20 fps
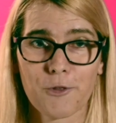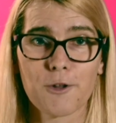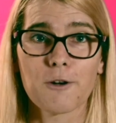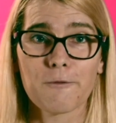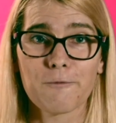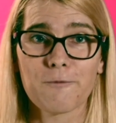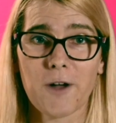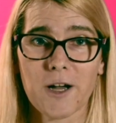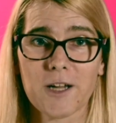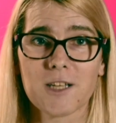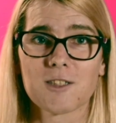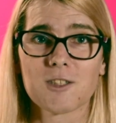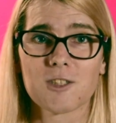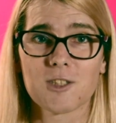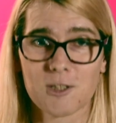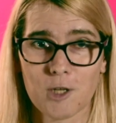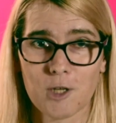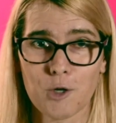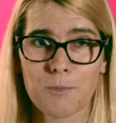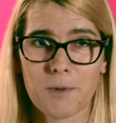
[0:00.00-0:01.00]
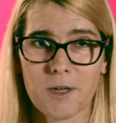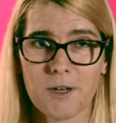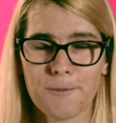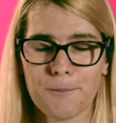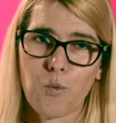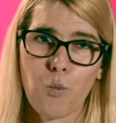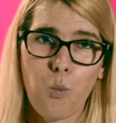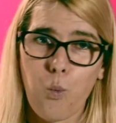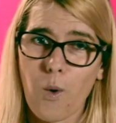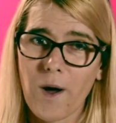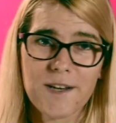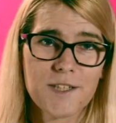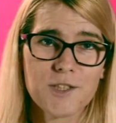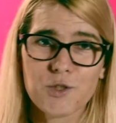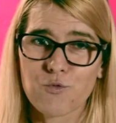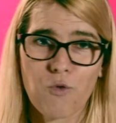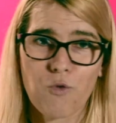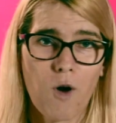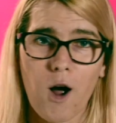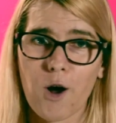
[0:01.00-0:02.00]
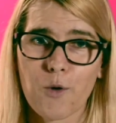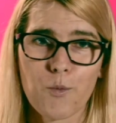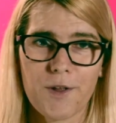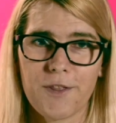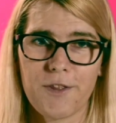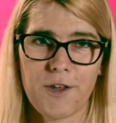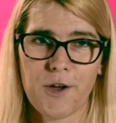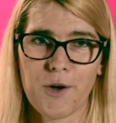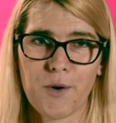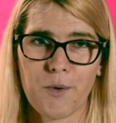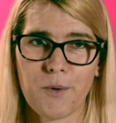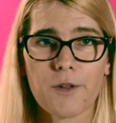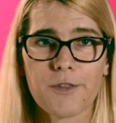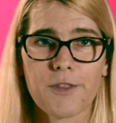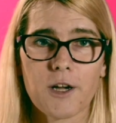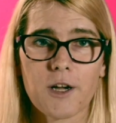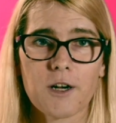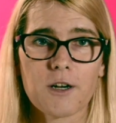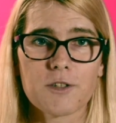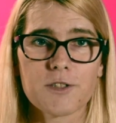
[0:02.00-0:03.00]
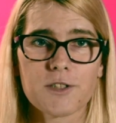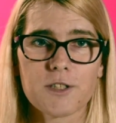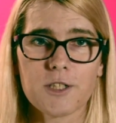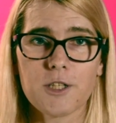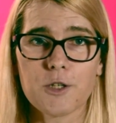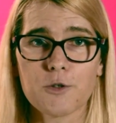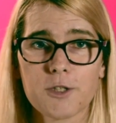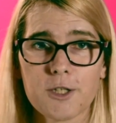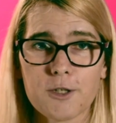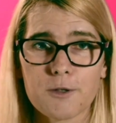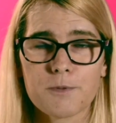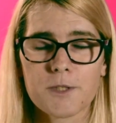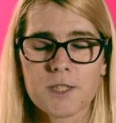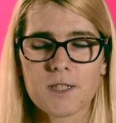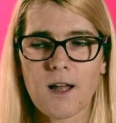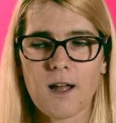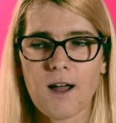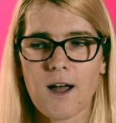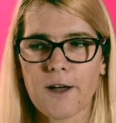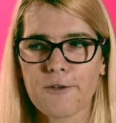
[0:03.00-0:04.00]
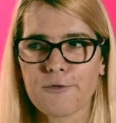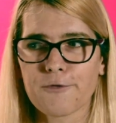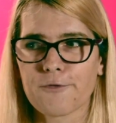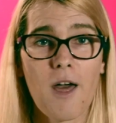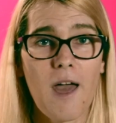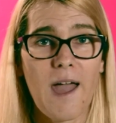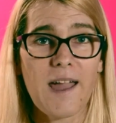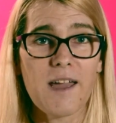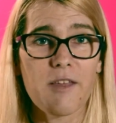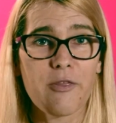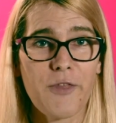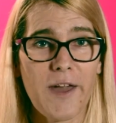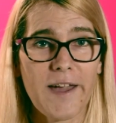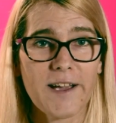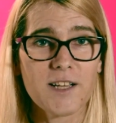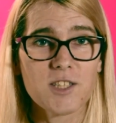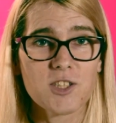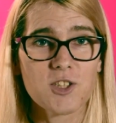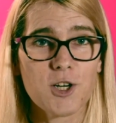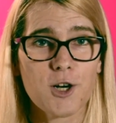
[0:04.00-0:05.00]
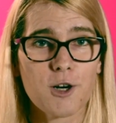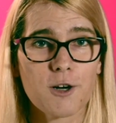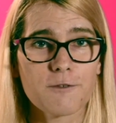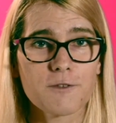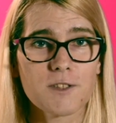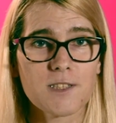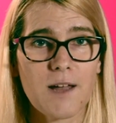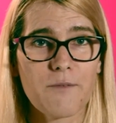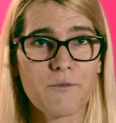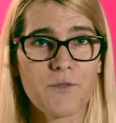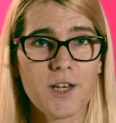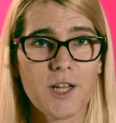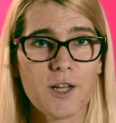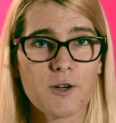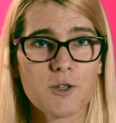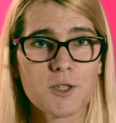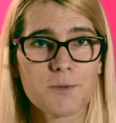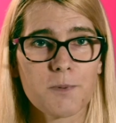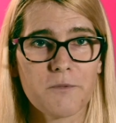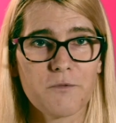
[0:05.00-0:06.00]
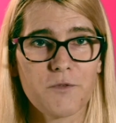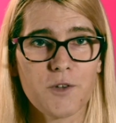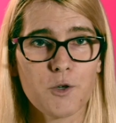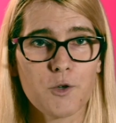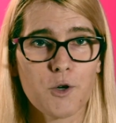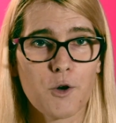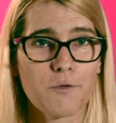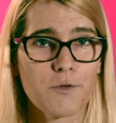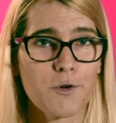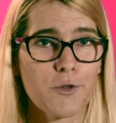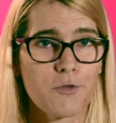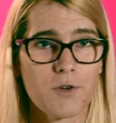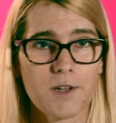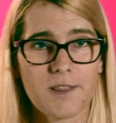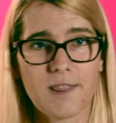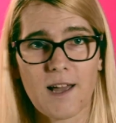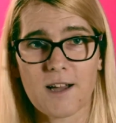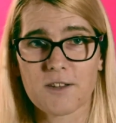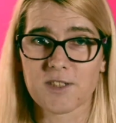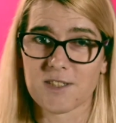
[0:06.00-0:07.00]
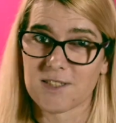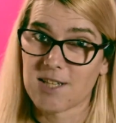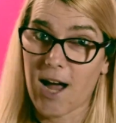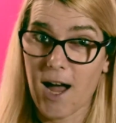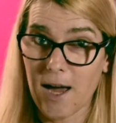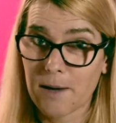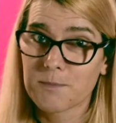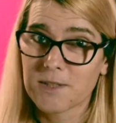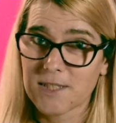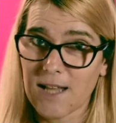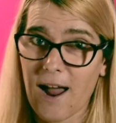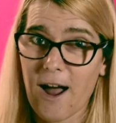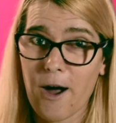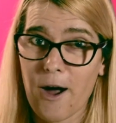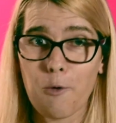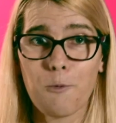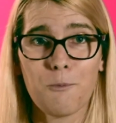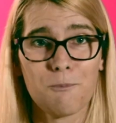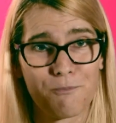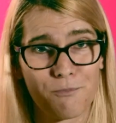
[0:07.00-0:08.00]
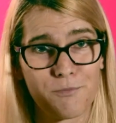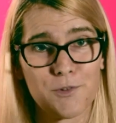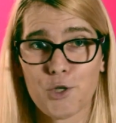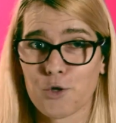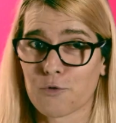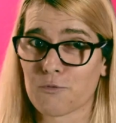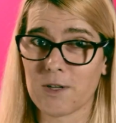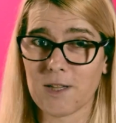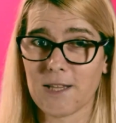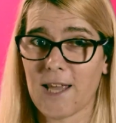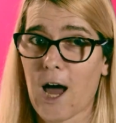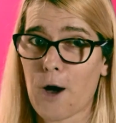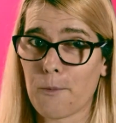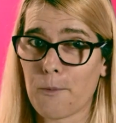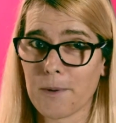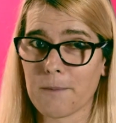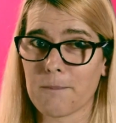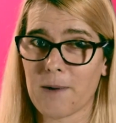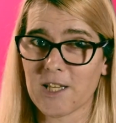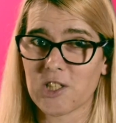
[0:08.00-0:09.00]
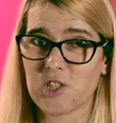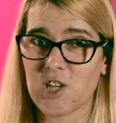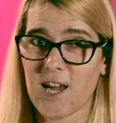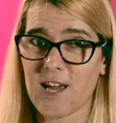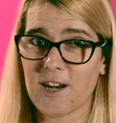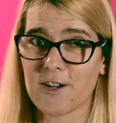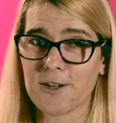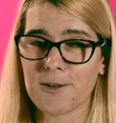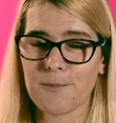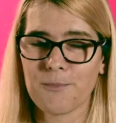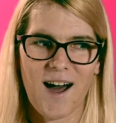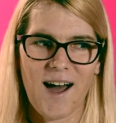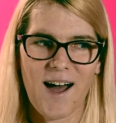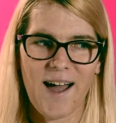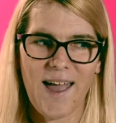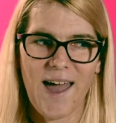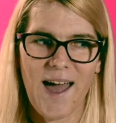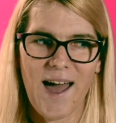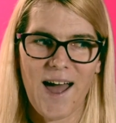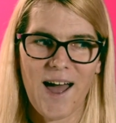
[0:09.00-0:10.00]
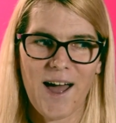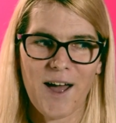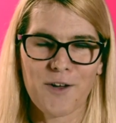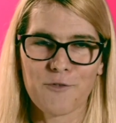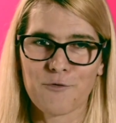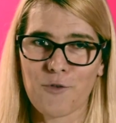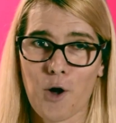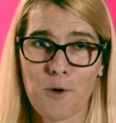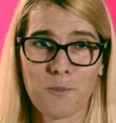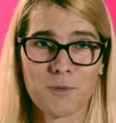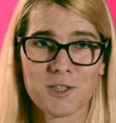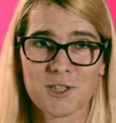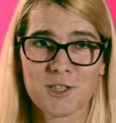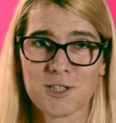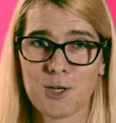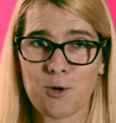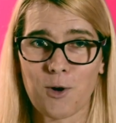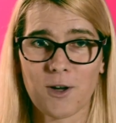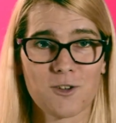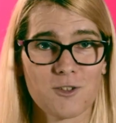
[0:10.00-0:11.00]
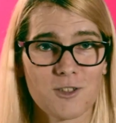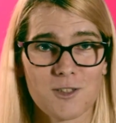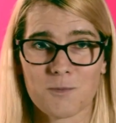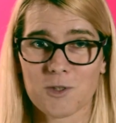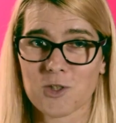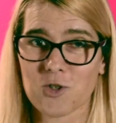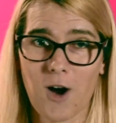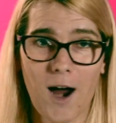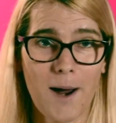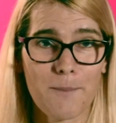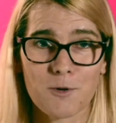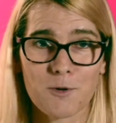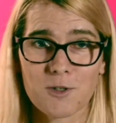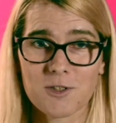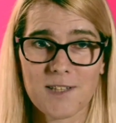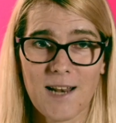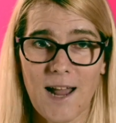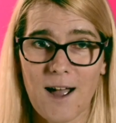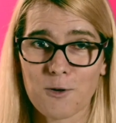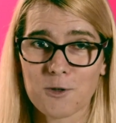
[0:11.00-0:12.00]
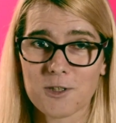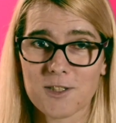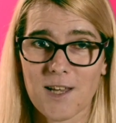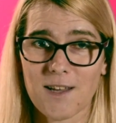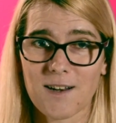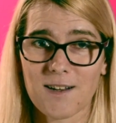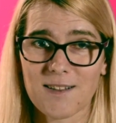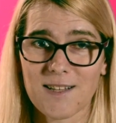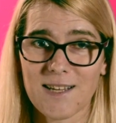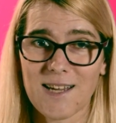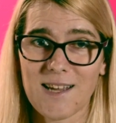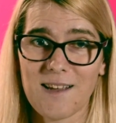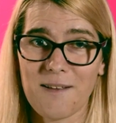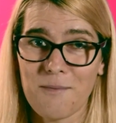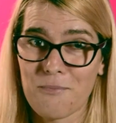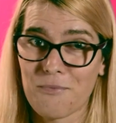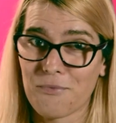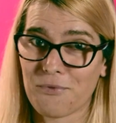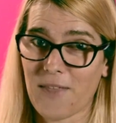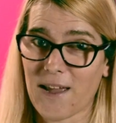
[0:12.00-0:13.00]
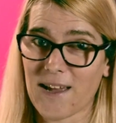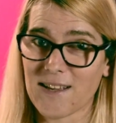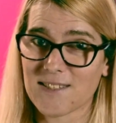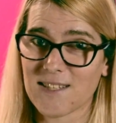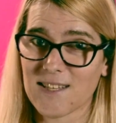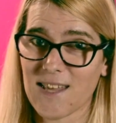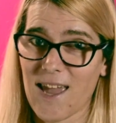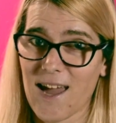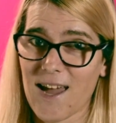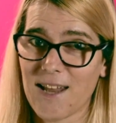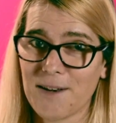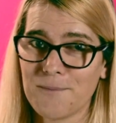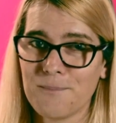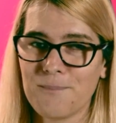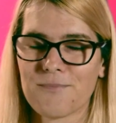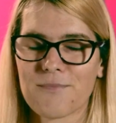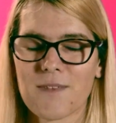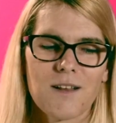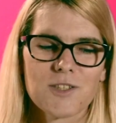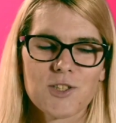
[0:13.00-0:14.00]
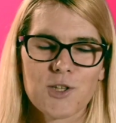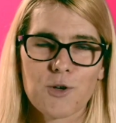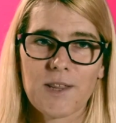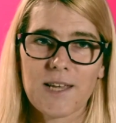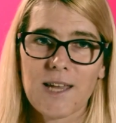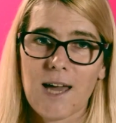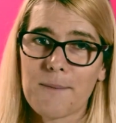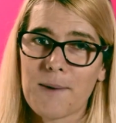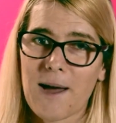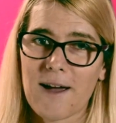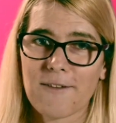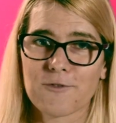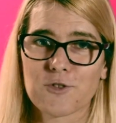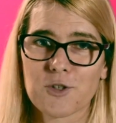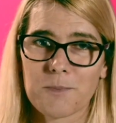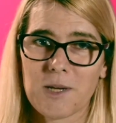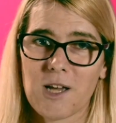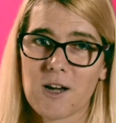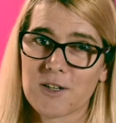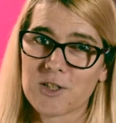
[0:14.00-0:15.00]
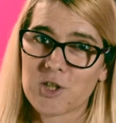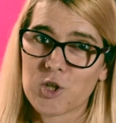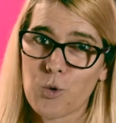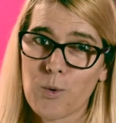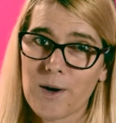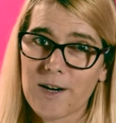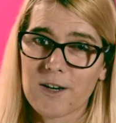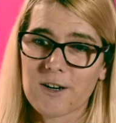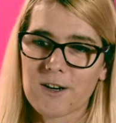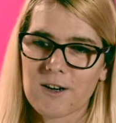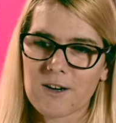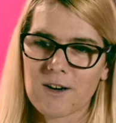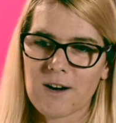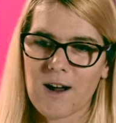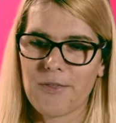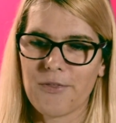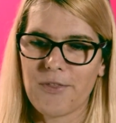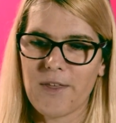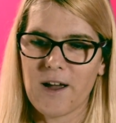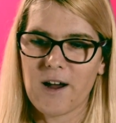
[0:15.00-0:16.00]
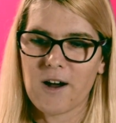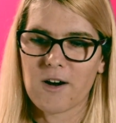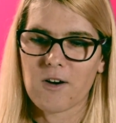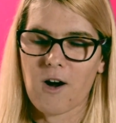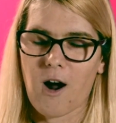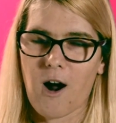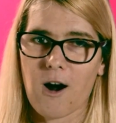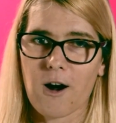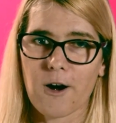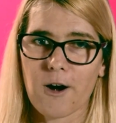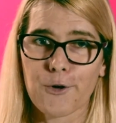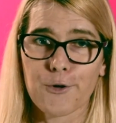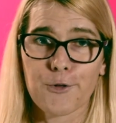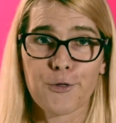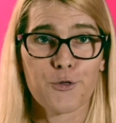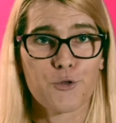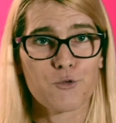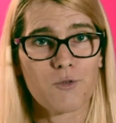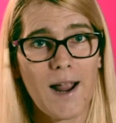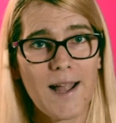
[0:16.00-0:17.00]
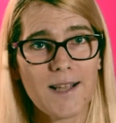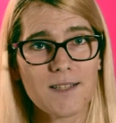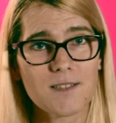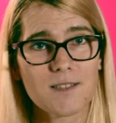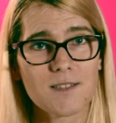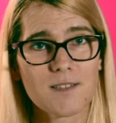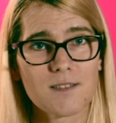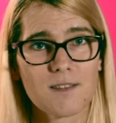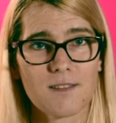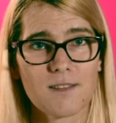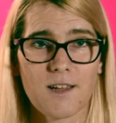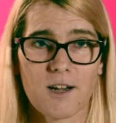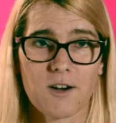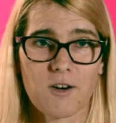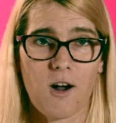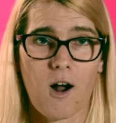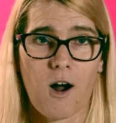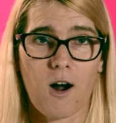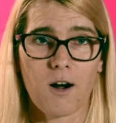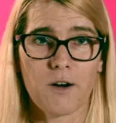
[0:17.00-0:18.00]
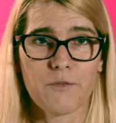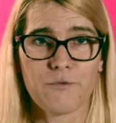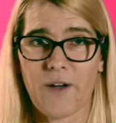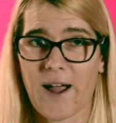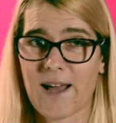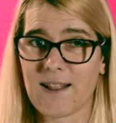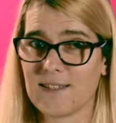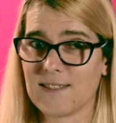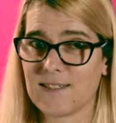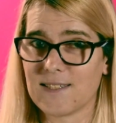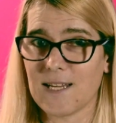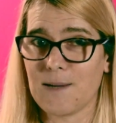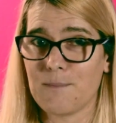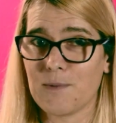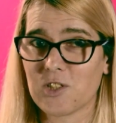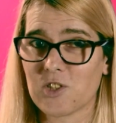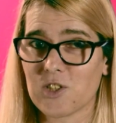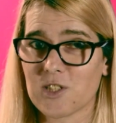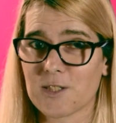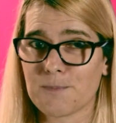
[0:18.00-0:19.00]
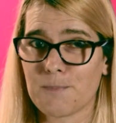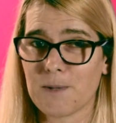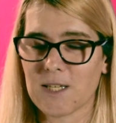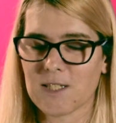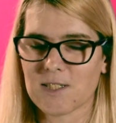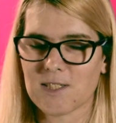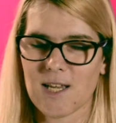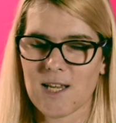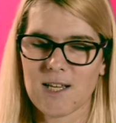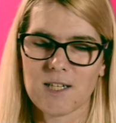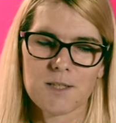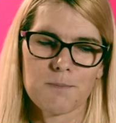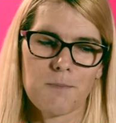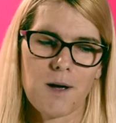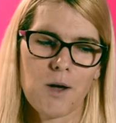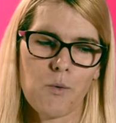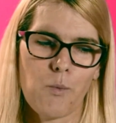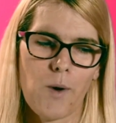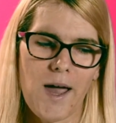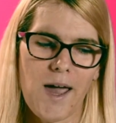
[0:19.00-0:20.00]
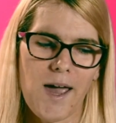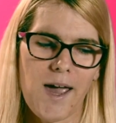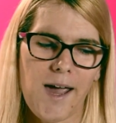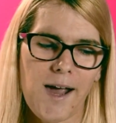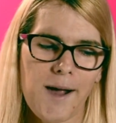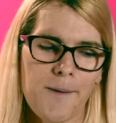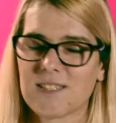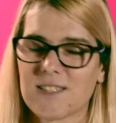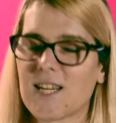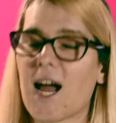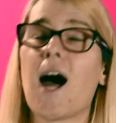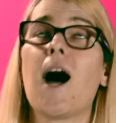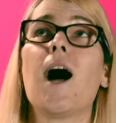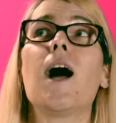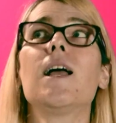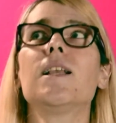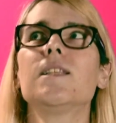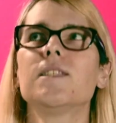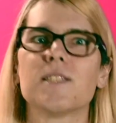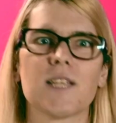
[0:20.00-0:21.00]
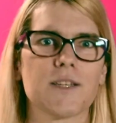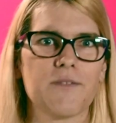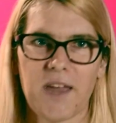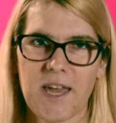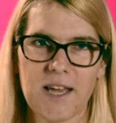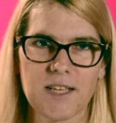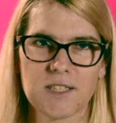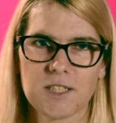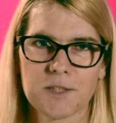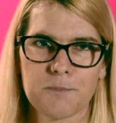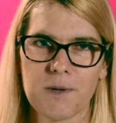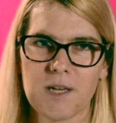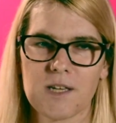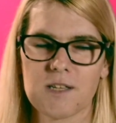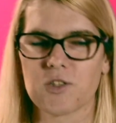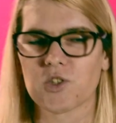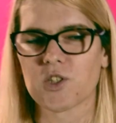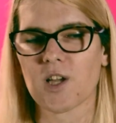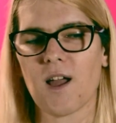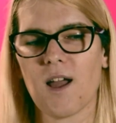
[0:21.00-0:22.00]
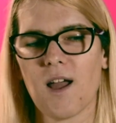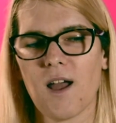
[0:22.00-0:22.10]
They're fucking stupid. What is wrong with you? There's the YouTube stuff. Hey, thanks TERFs, that video has been viewed over 3,000 times now. You're really helping my channel. I have almost 200 subscribers now suddenly. Thanks again. So they come after me on Twitter. There are threats. There are violent images being sent my way. Tons of hate speech.